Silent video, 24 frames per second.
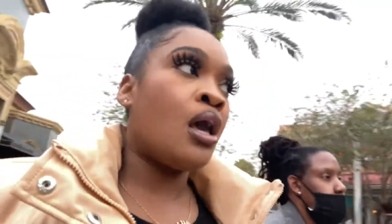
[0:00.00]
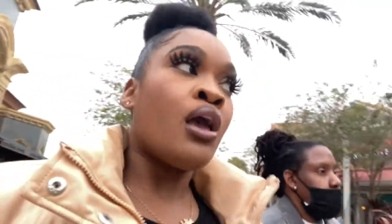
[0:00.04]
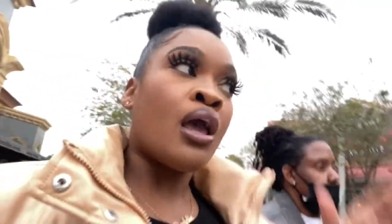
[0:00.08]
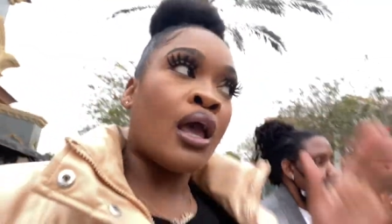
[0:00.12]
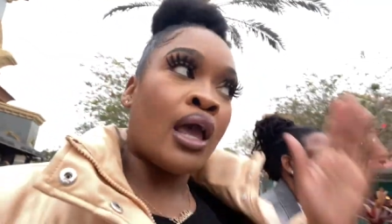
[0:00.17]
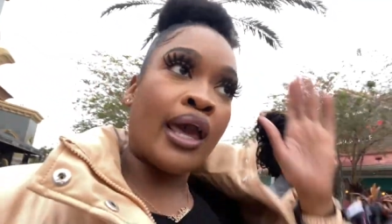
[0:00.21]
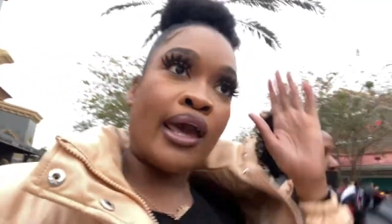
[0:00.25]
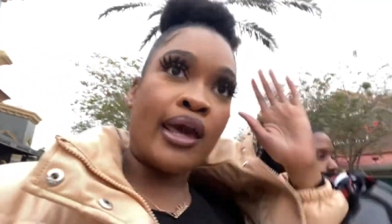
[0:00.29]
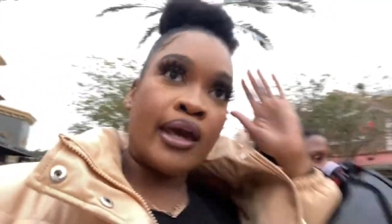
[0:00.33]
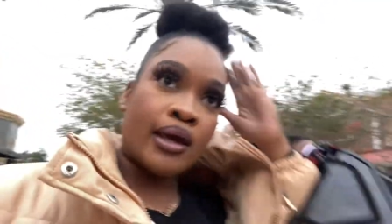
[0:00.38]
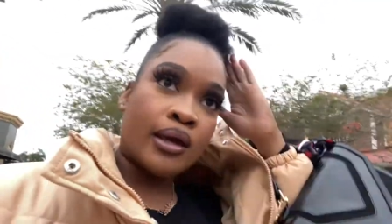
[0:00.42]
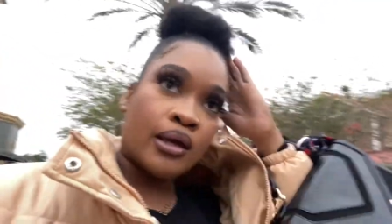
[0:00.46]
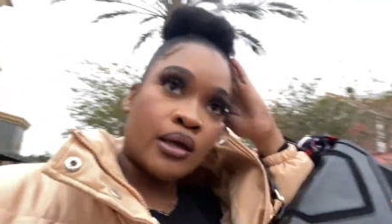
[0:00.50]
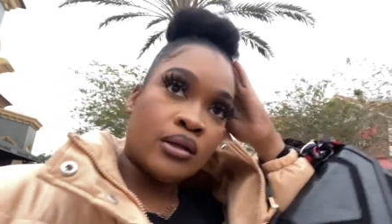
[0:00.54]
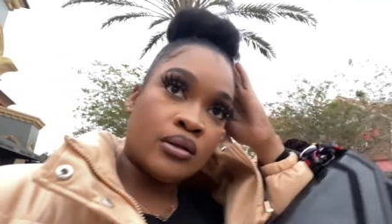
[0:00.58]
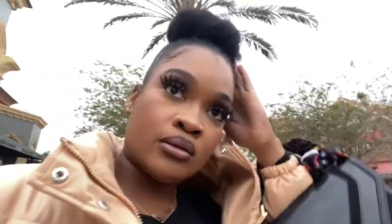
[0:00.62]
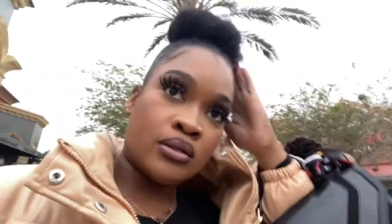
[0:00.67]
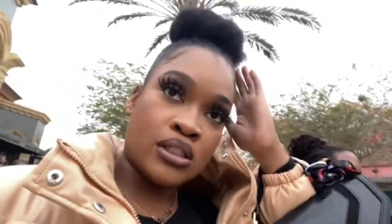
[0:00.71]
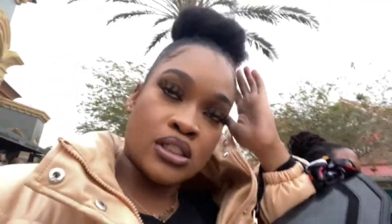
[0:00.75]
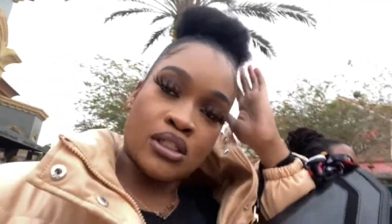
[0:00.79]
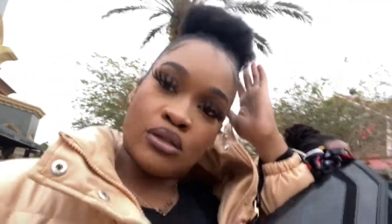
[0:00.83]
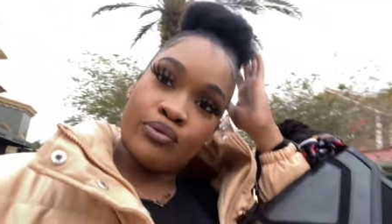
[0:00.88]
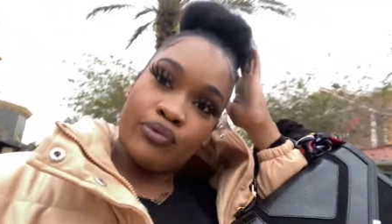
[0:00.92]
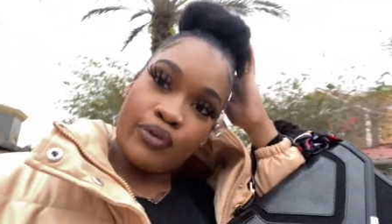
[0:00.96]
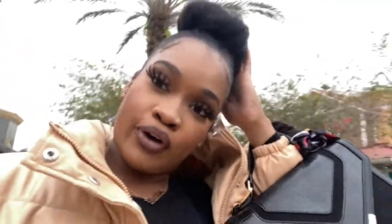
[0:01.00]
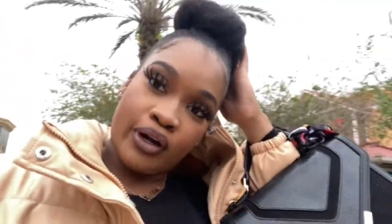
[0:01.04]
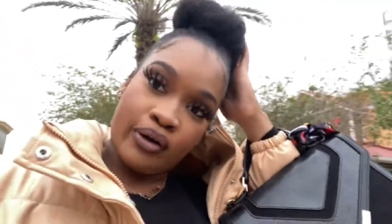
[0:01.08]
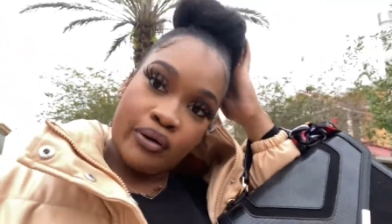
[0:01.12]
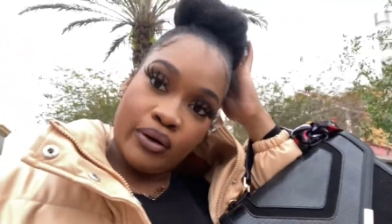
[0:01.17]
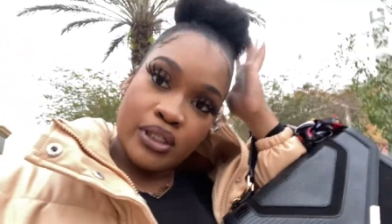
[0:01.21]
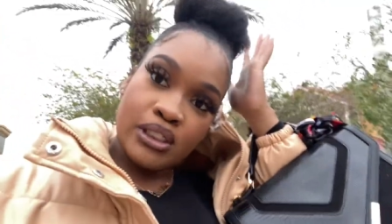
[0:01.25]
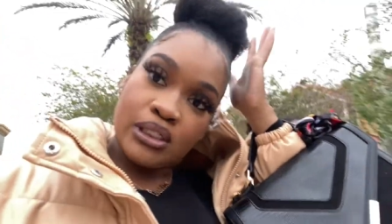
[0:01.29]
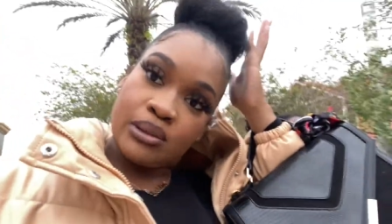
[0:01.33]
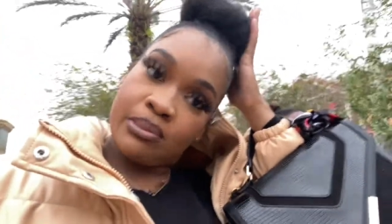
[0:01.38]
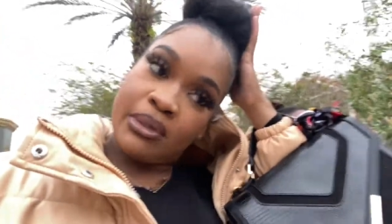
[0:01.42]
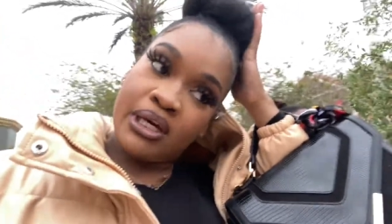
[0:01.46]
and some
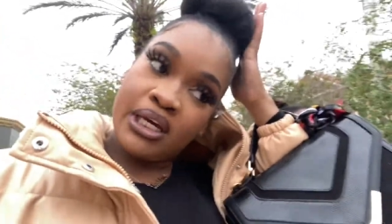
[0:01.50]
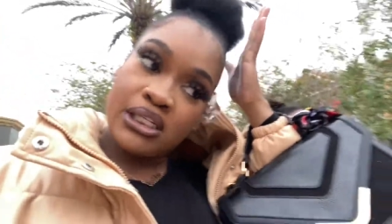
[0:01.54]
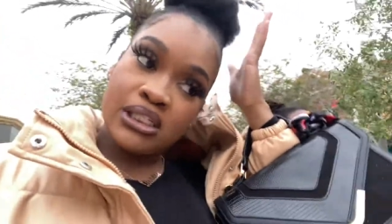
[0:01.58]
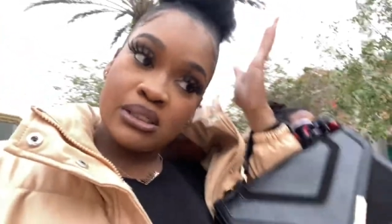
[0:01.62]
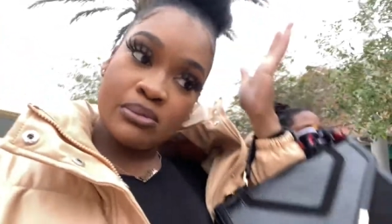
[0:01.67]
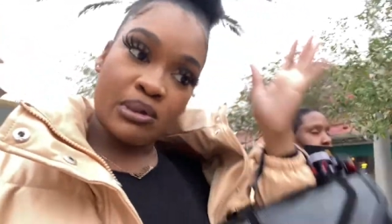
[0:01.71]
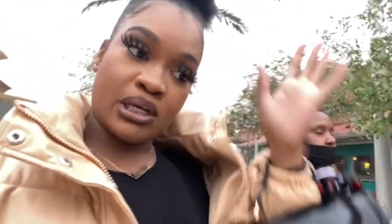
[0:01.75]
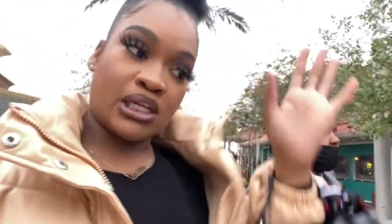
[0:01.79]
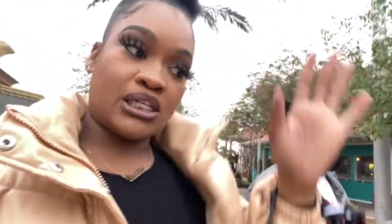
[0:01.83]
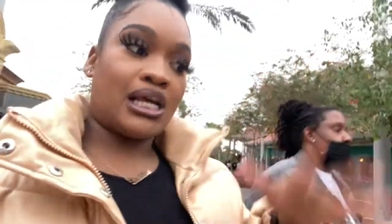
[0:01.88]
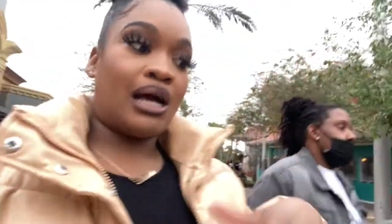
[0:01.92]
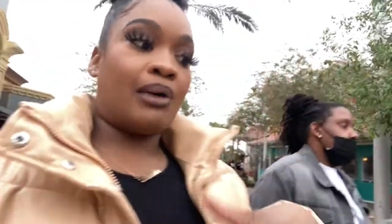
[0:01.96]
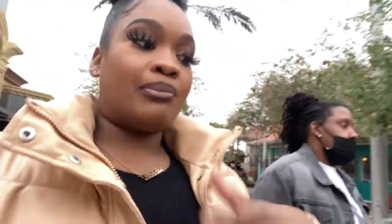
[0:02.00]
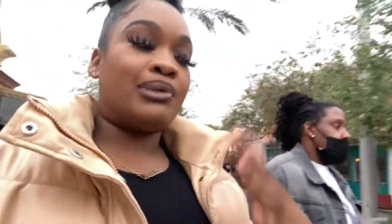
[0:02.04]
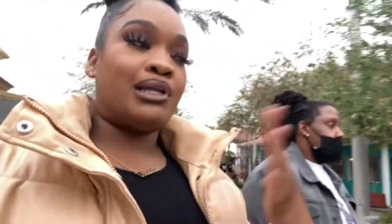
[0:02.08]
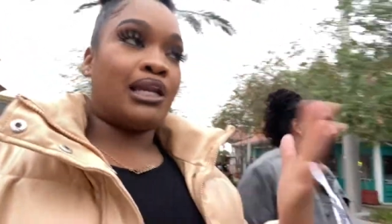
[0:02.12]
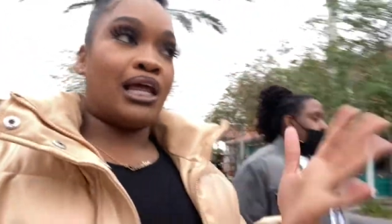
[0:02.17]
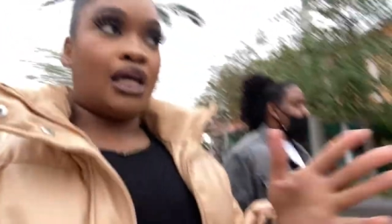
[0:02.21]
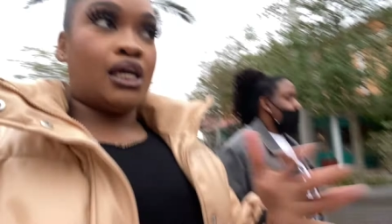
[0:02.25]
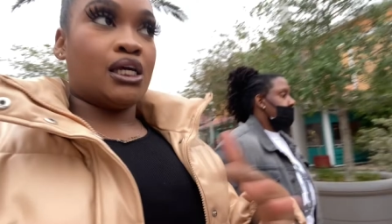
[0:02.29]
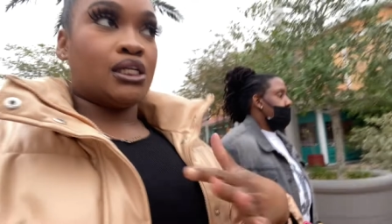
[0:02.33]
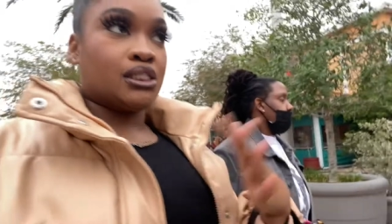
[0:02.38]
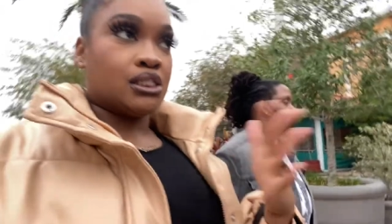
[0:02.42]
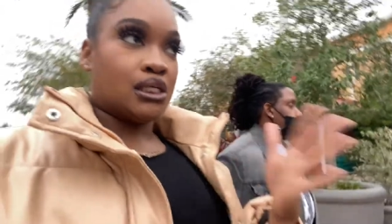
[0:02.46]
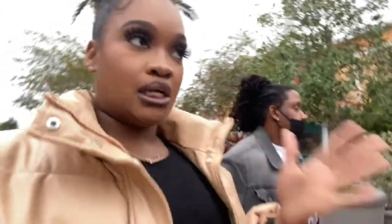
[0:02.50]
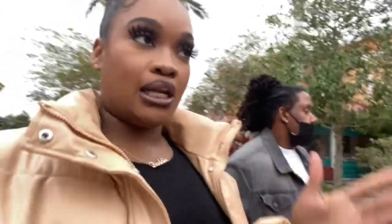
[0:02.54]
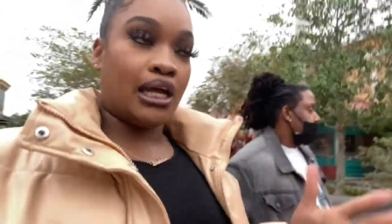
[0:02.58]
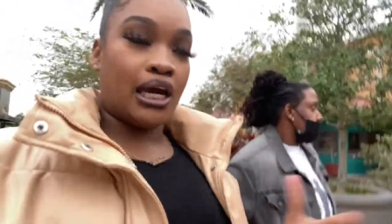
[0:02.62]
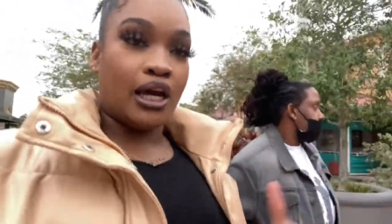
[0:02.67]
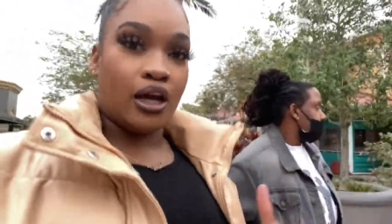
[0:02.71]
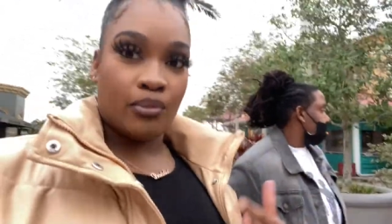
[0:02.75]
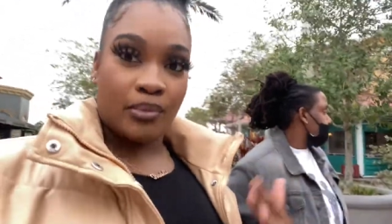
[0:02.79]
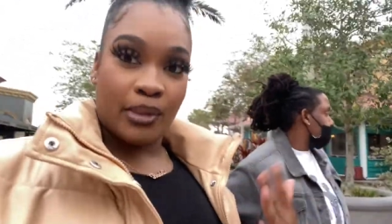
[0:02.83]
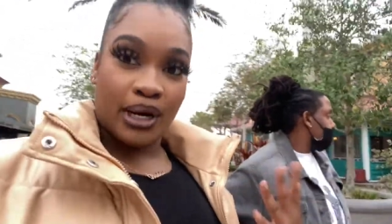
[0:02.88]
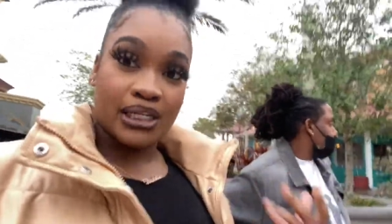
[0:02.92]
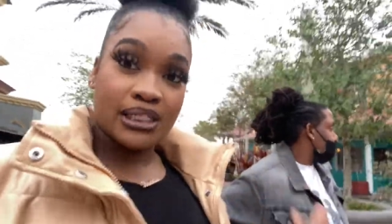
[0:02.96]
fragrance mints because i would be liking to
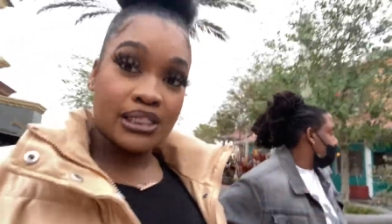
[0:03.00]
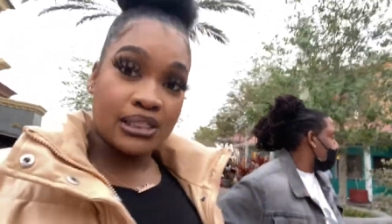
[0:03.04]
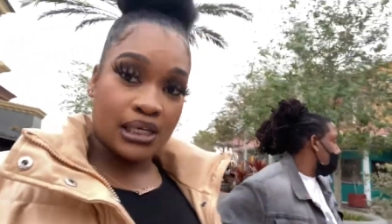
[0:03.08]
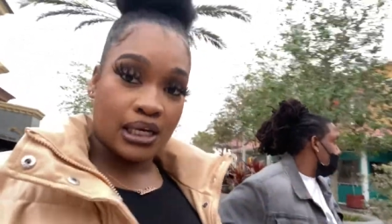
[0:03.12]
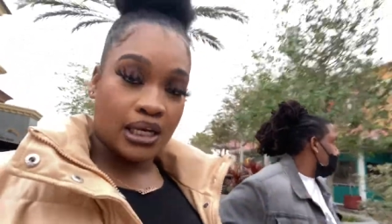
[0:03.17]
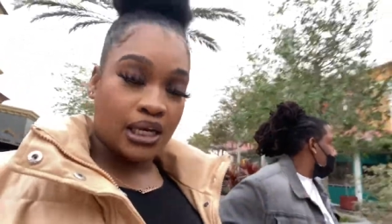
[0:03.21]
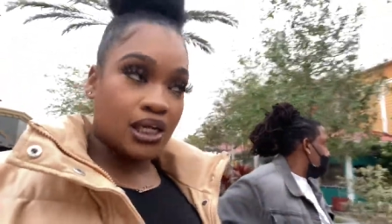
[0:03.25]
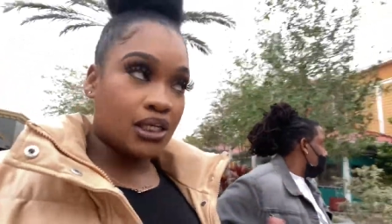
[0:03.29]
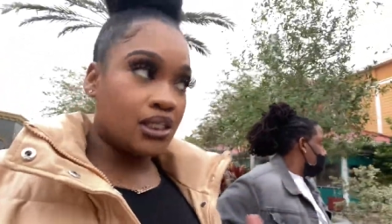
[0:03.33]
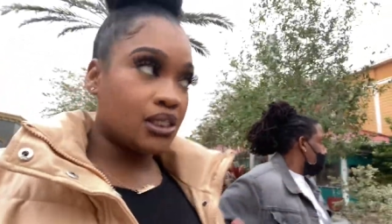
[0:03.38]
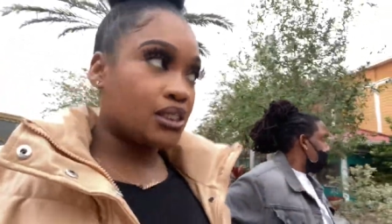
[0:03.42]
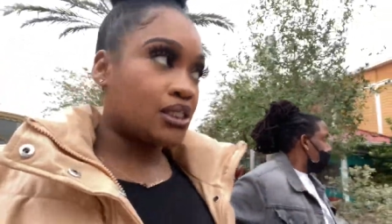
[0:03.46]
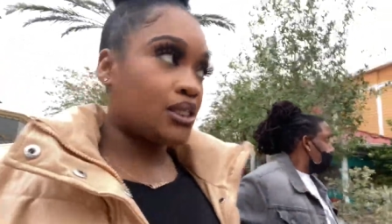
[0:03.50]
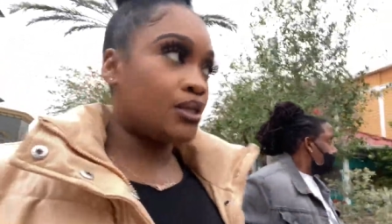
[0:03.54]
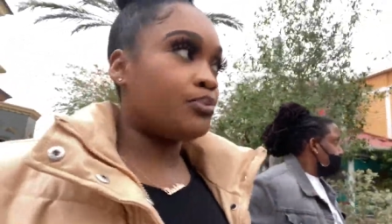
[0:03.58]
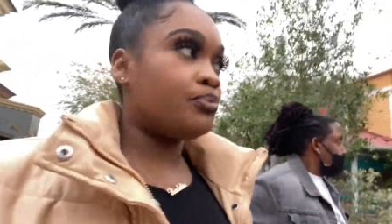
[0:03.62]
layer my scents